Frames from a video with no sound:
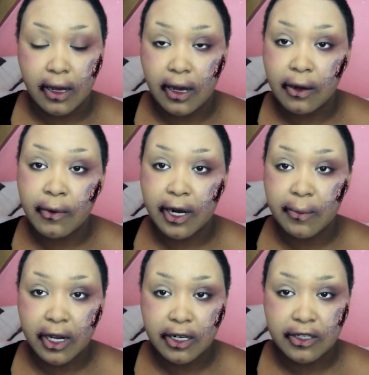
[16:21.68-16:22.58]
Uh, what
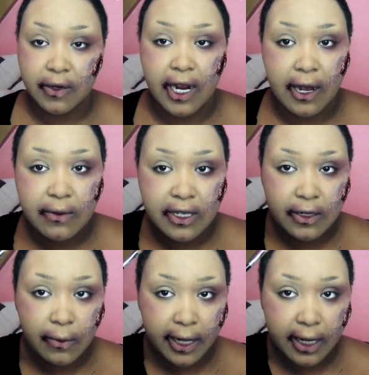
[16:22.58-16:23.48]
I'm going to do now
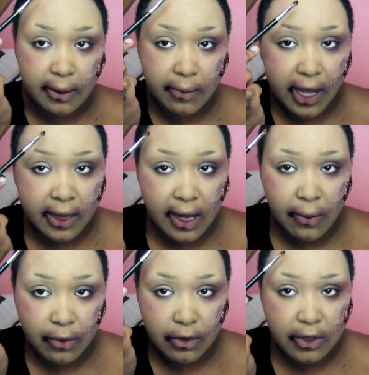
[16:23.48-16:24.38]
is quickly make
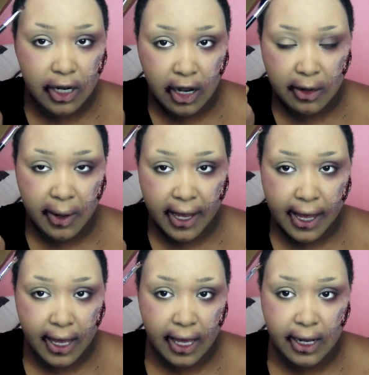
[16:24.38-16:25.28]
that wound on my
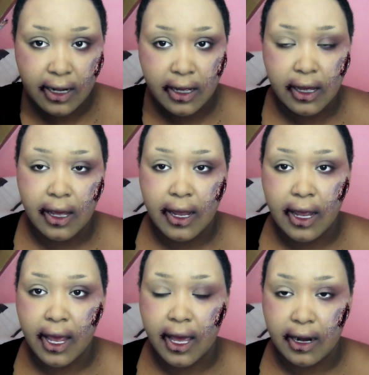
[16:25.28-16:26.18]
head
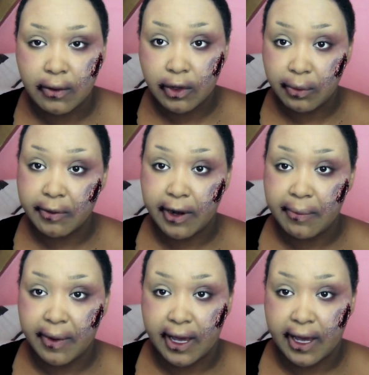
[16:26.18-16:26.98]
and I will be right